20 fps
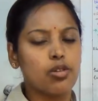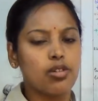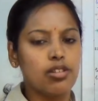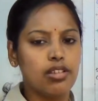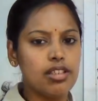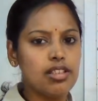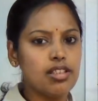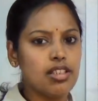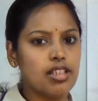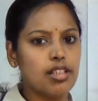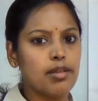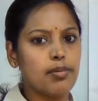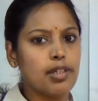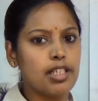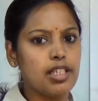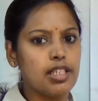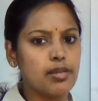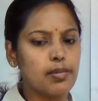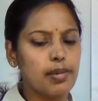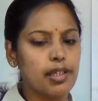So these are the
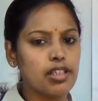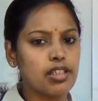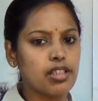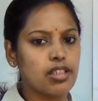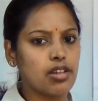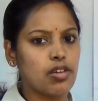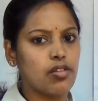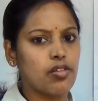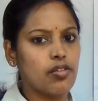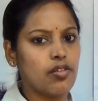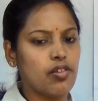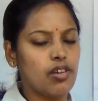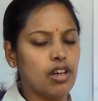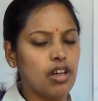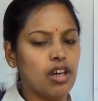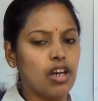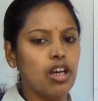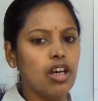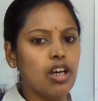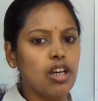principles
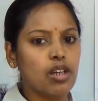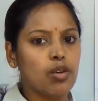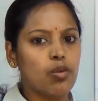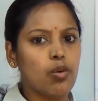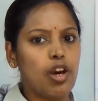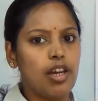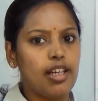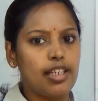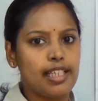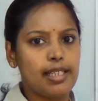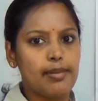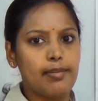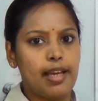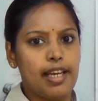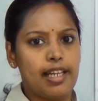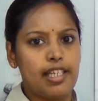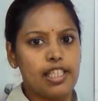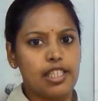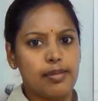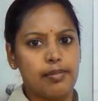of quality
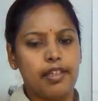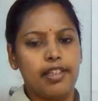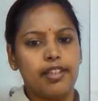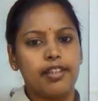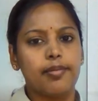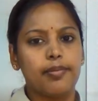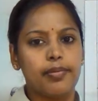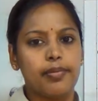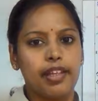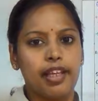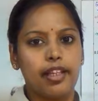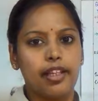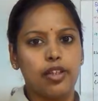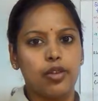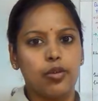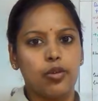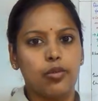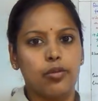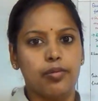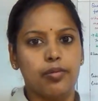management.
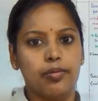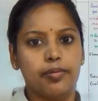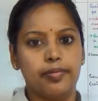Thank you.